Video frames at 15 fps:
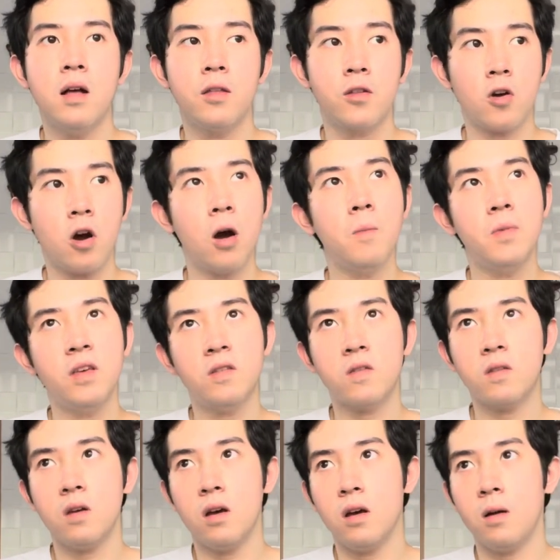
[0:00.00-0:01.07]
the
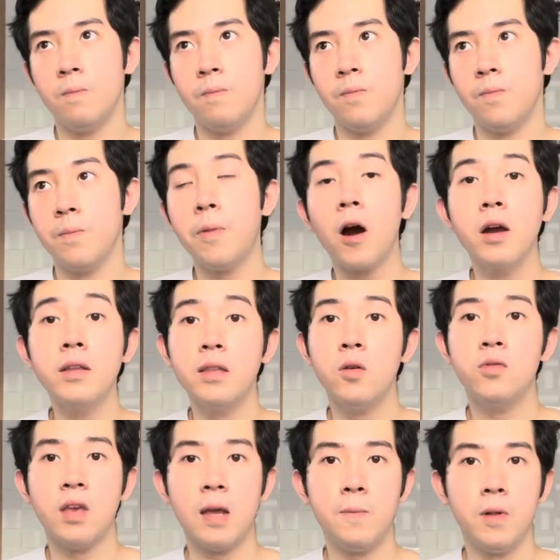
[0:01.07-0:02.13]
Communist Party
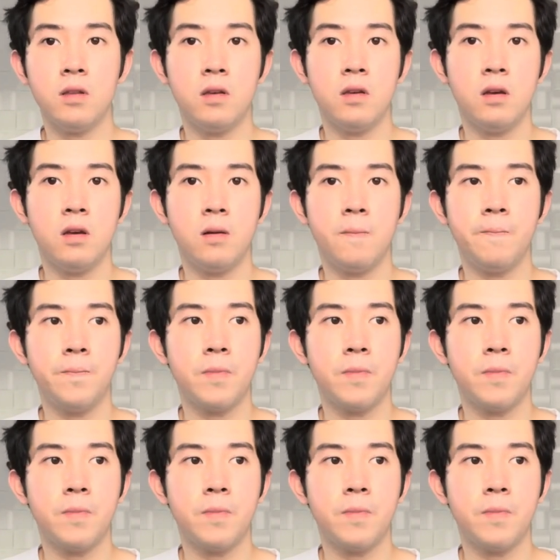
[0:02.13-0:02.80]
was able to